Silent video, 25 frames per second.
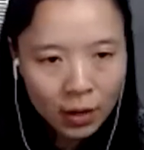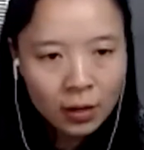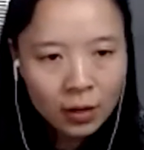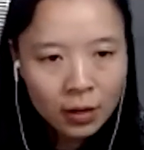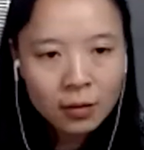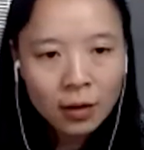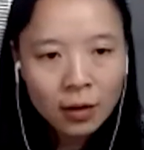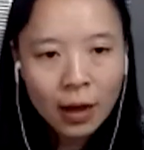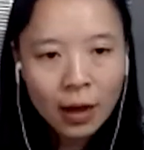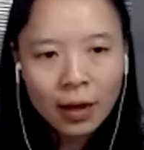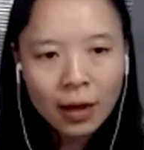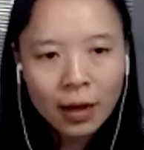
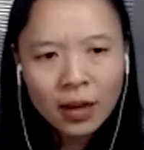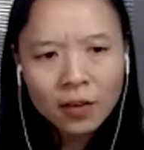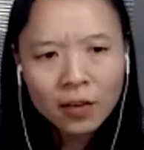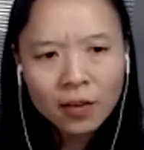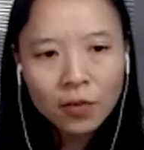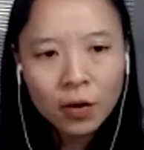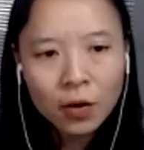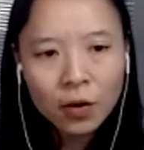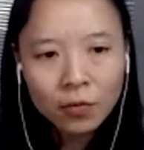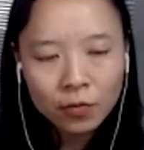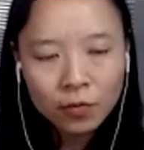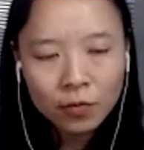The high
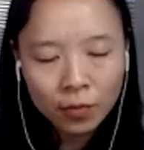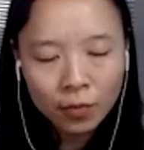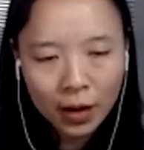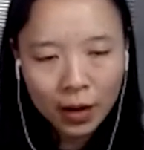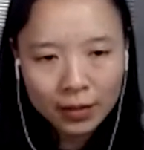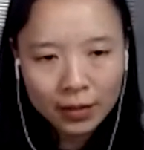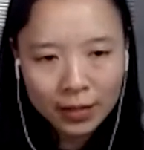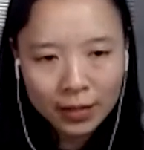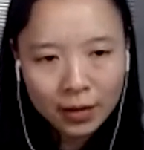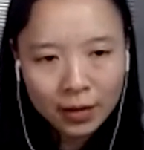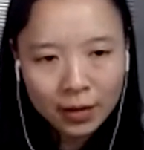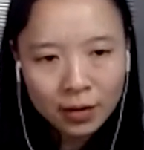level
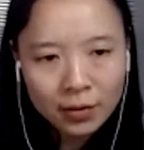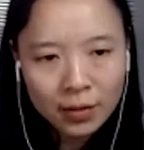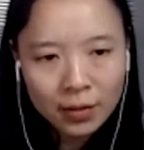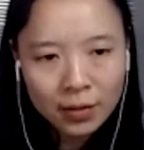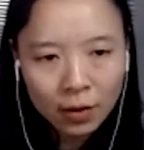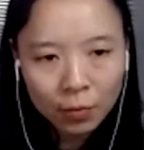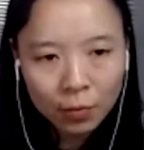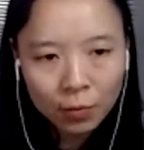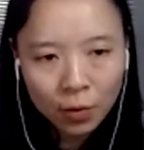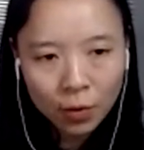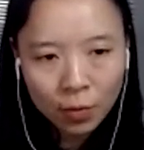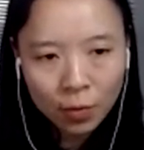idea that
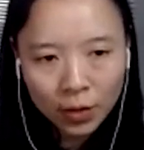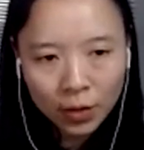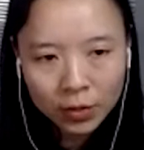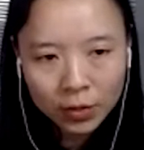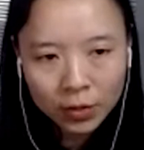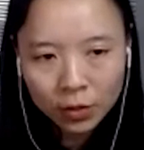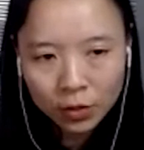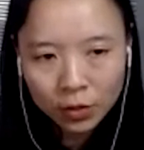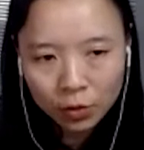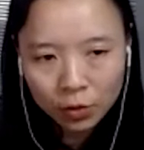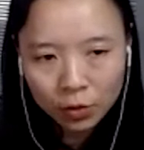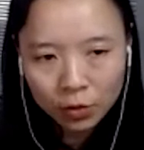we want to
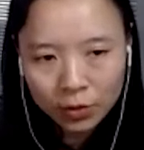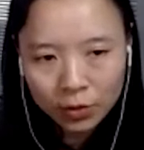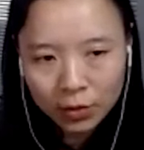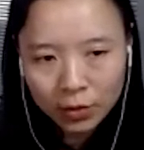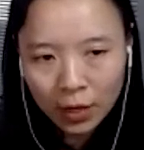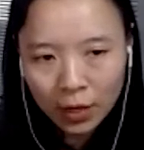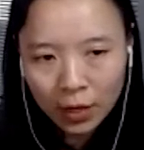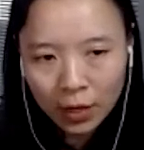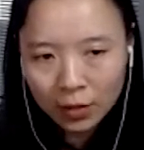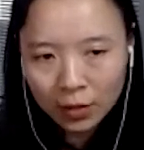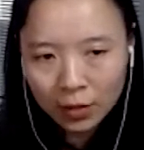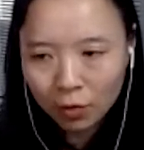use
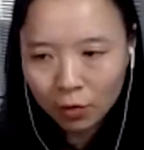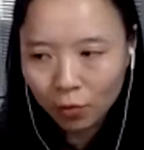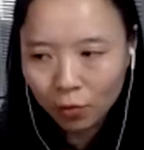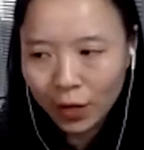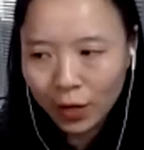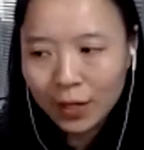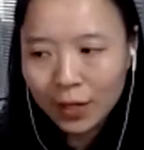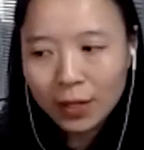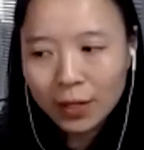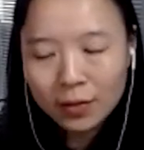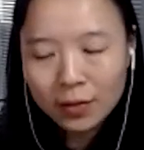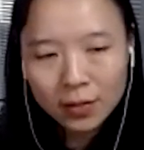the
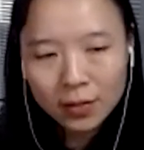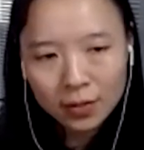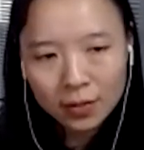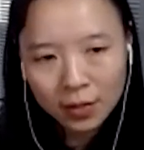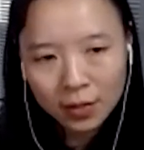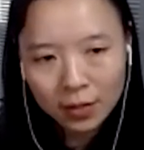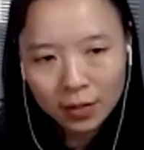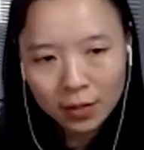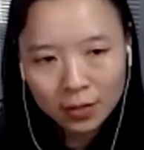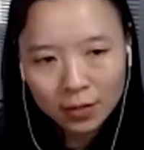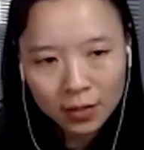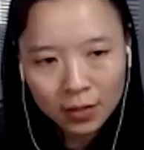gradient
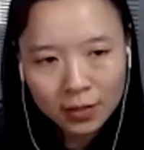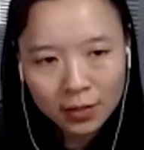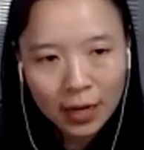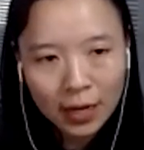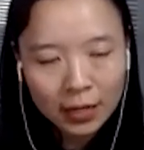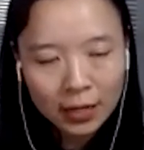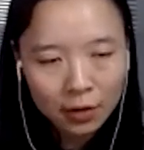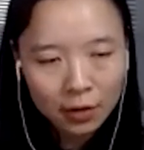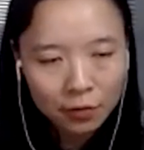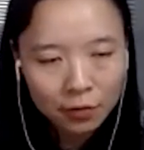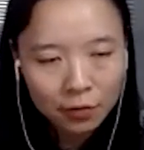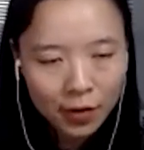statistics
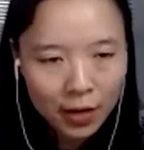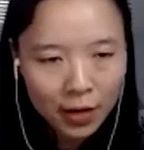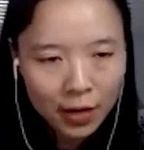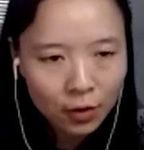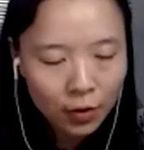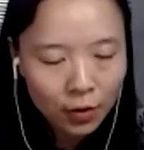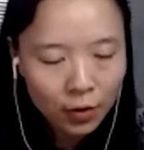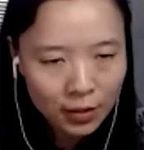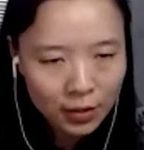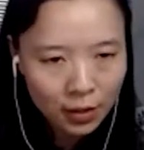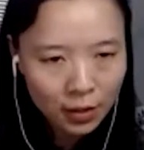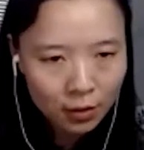as a fine
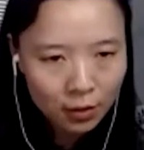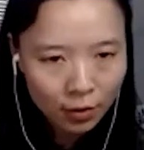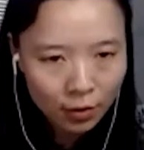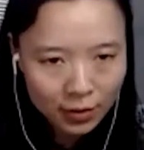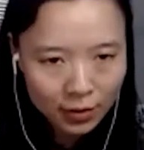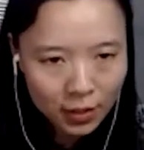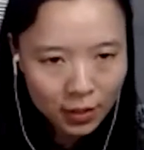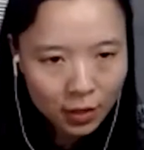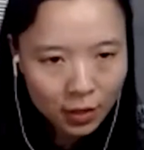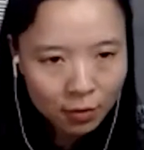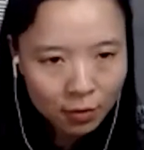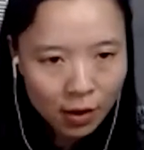gradient
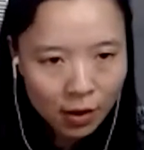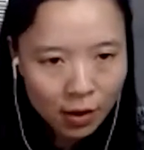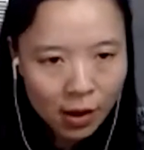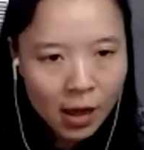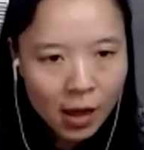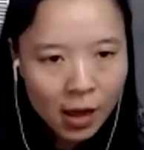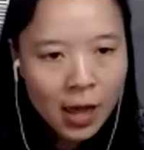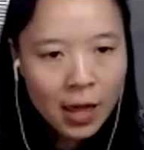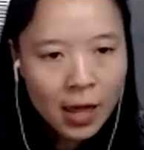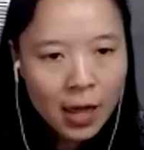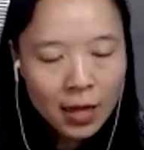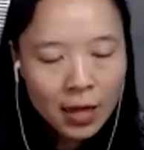criteria
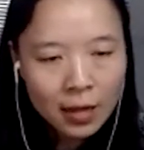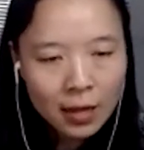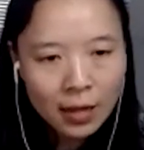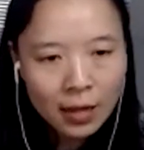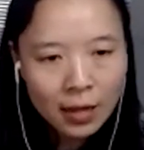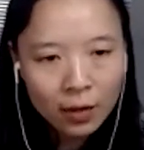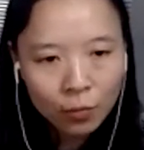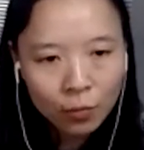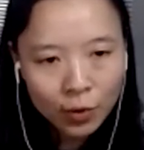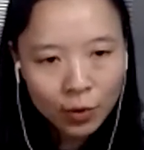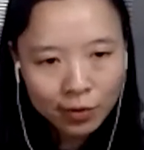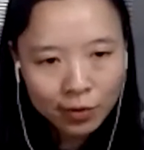is
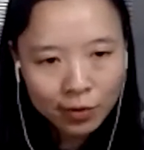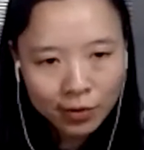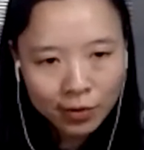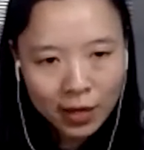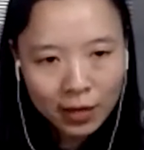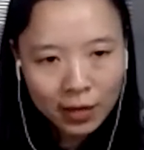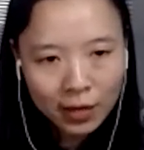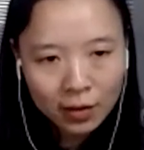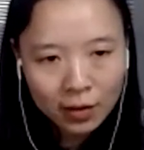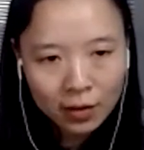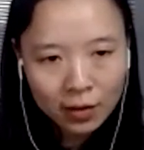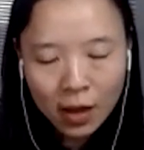that we
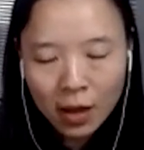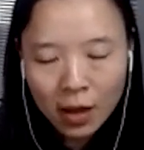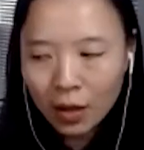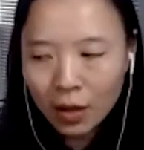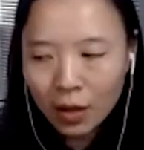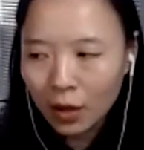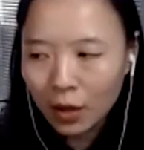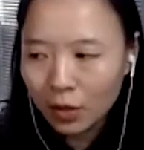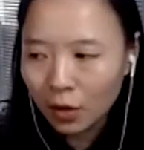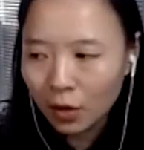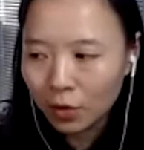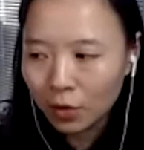think,
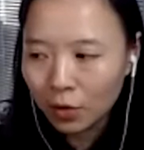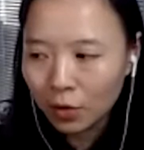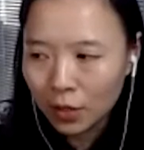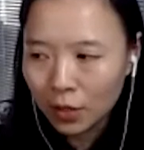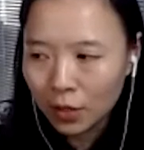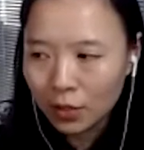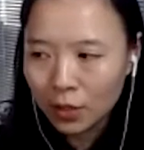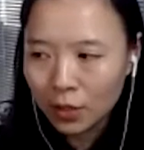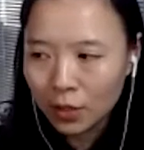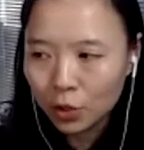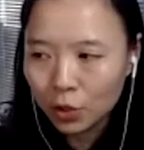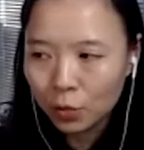you know, the
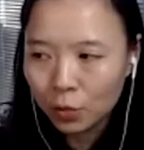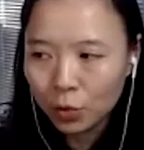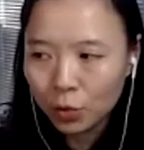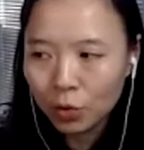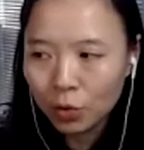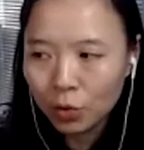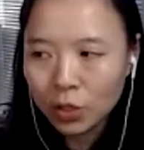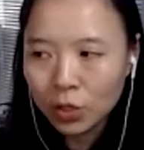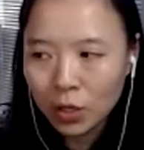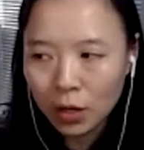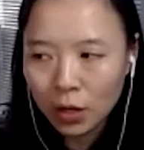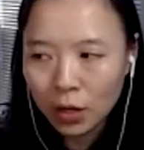
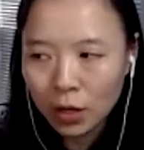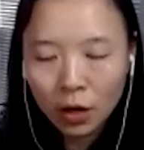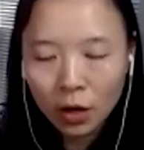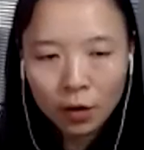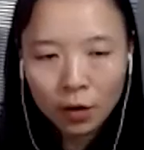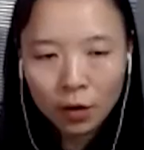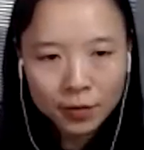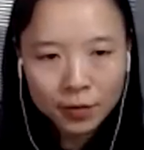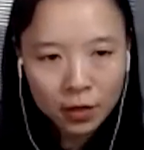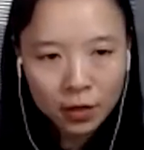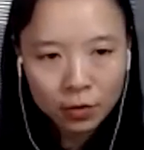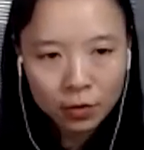distribution
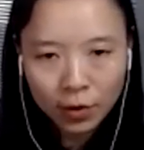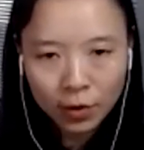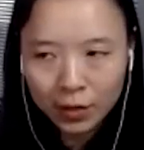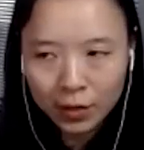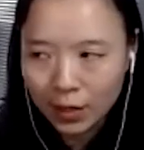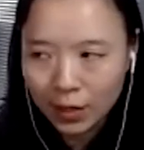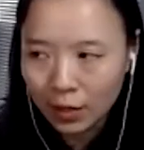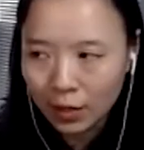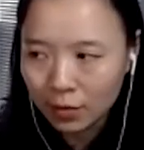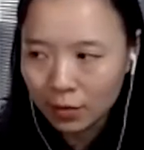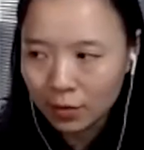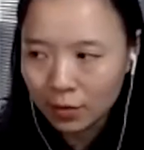of the
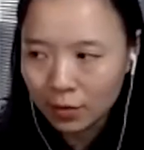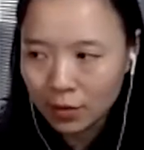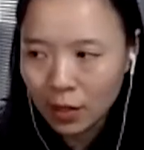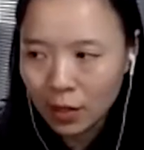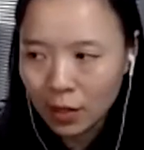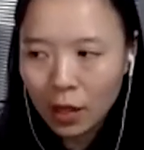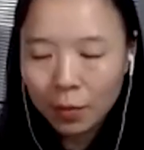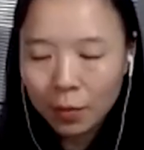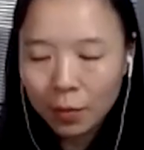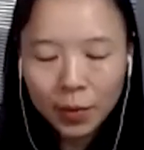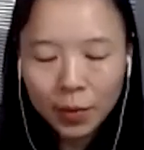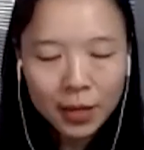gradients
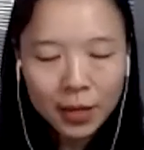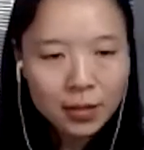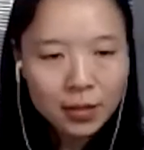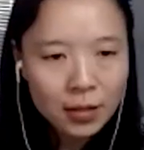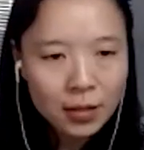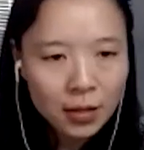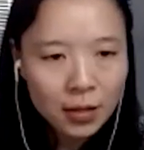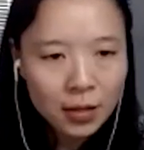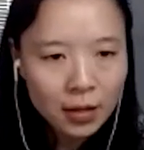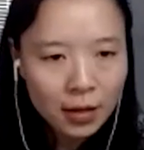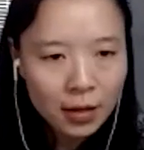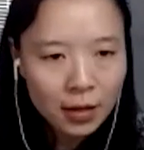
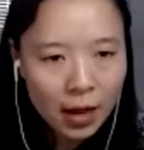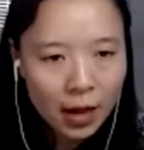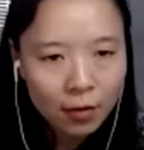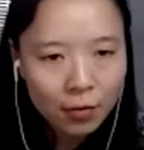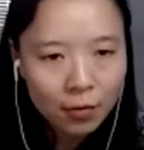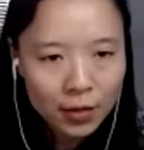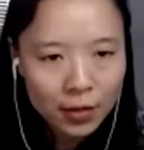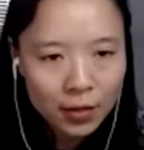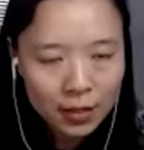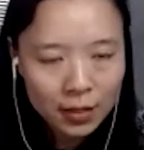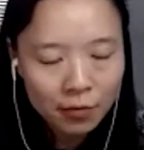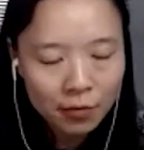basically
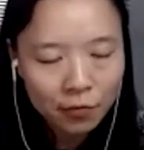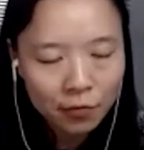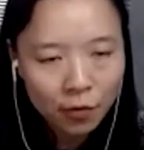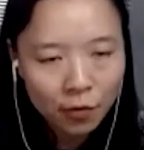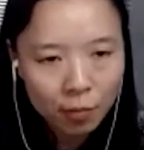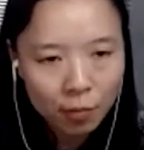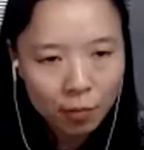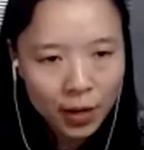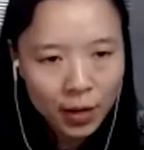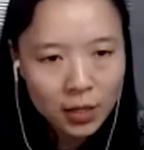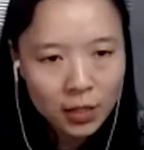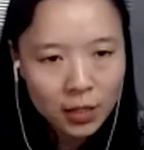carries
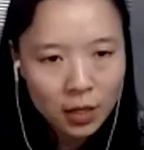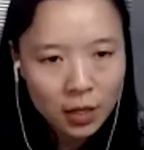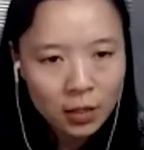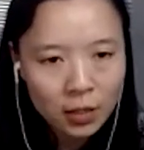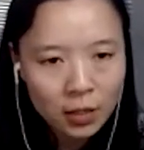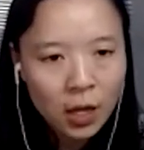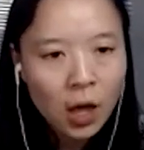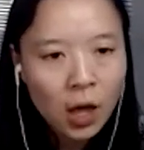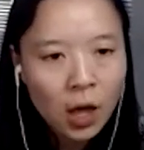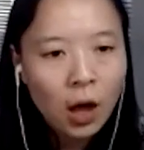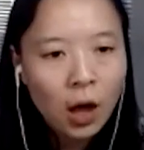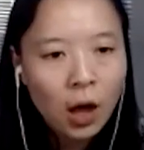information
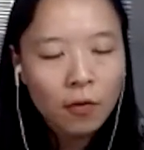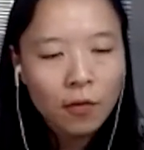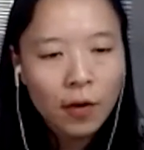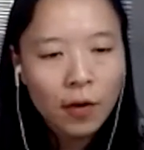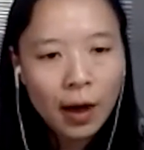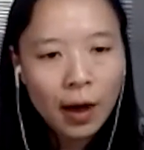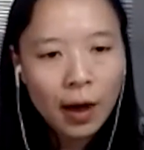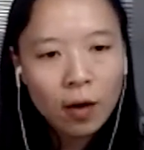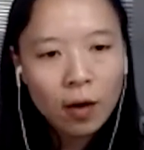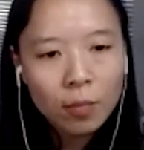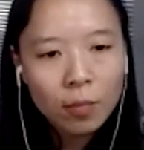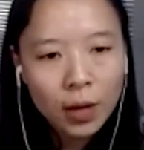of
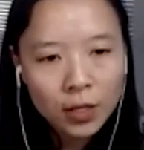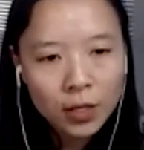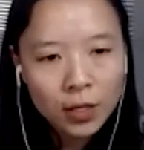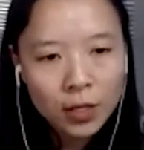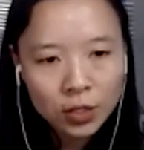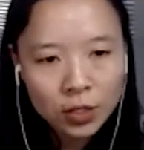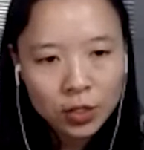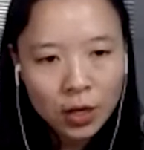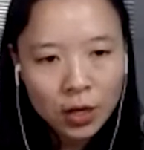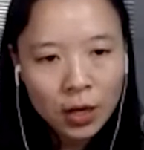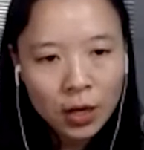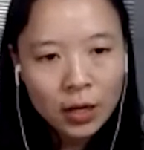how
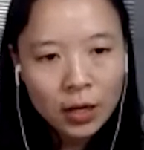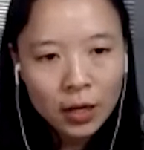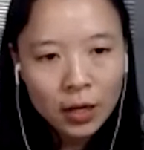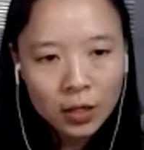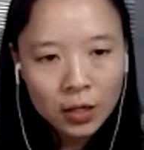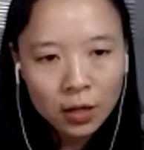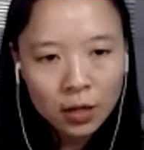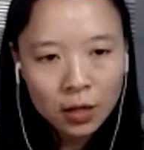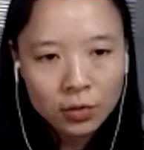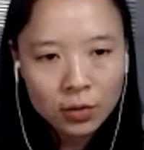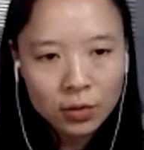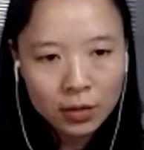much, you
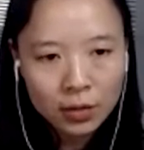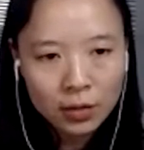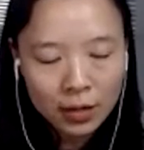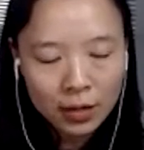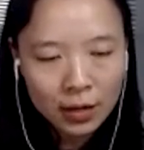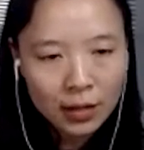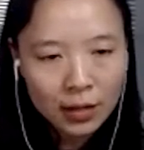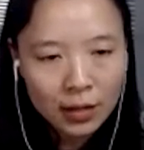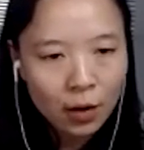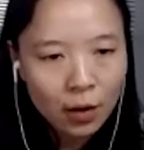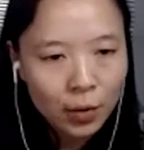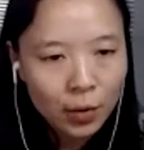know, the
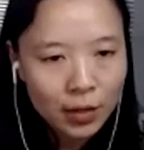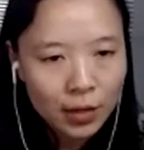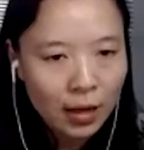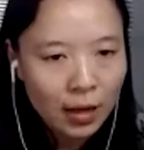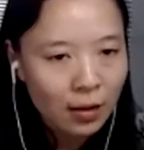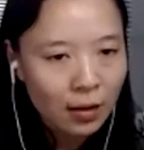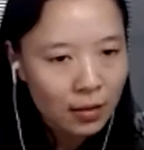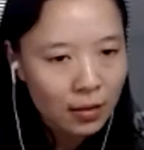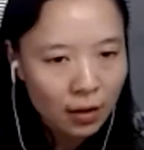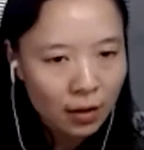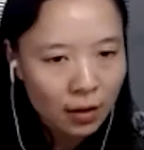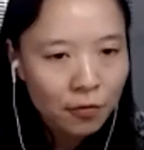data we
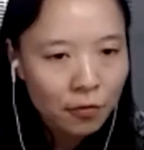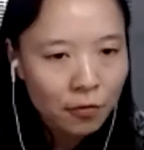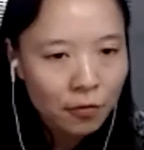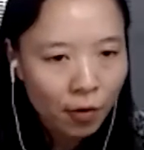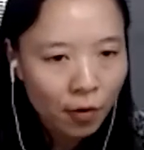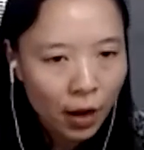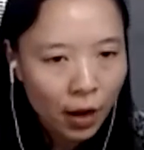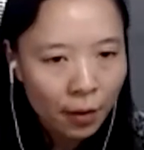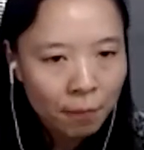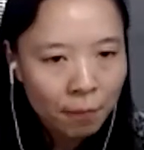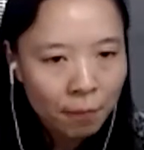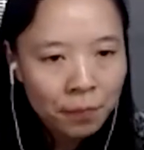can learn
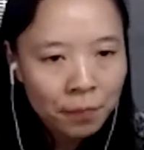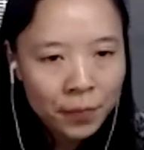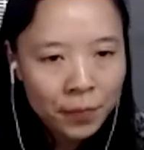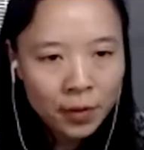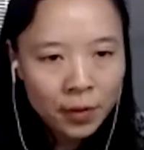from.